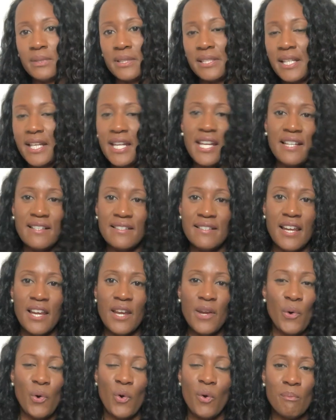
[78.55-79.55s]
and
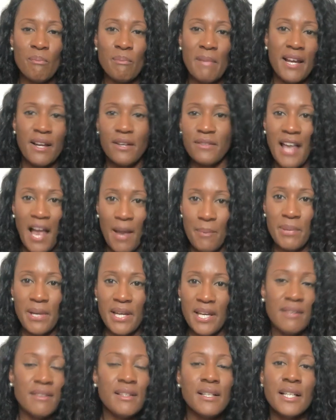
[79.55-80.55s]
easy or make us happy.